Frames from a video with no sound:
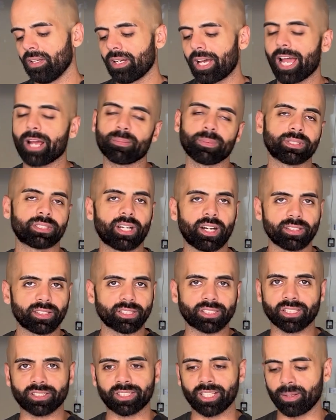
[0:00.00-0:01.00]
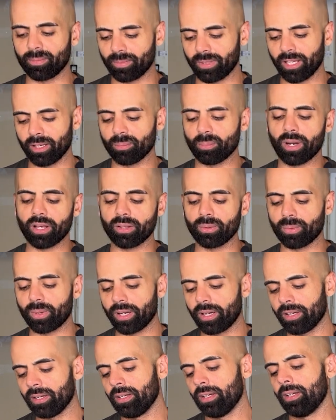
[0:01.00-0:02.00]
Agmatine, that's the same thing, by the
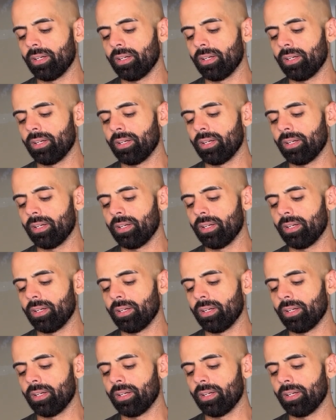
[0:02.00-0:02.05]
way.